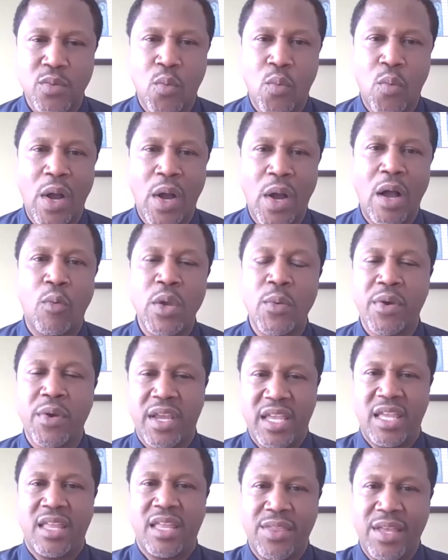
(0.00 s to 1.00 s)
while we were
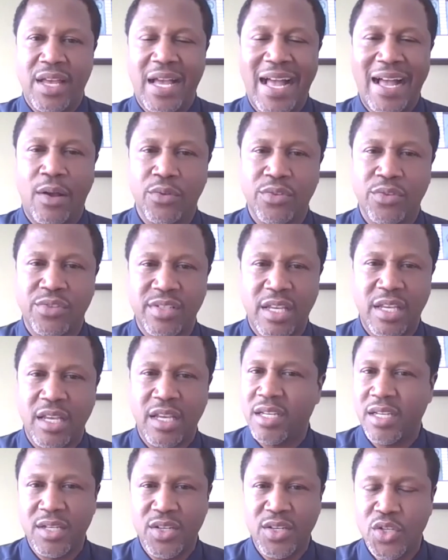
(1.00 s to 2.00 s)
in the house and
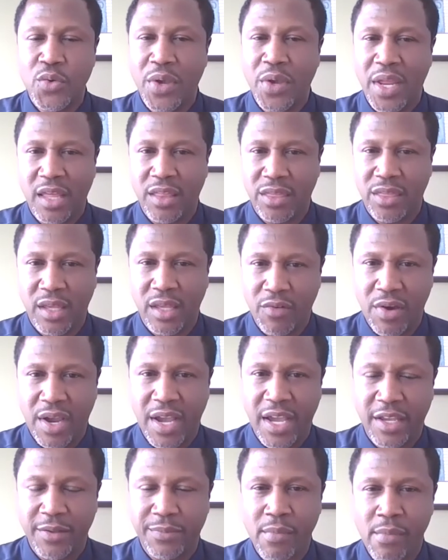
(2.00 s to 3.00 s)
couldn't do anything,
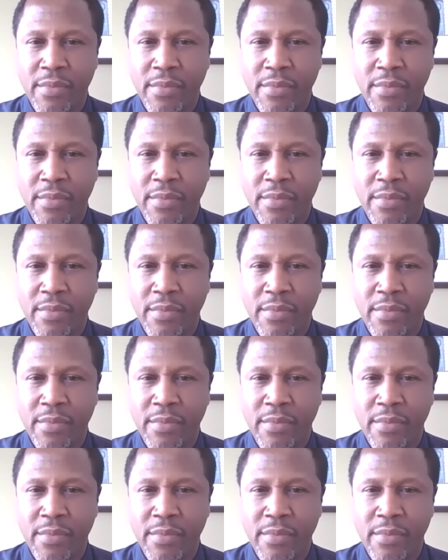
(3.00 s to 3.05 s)
right?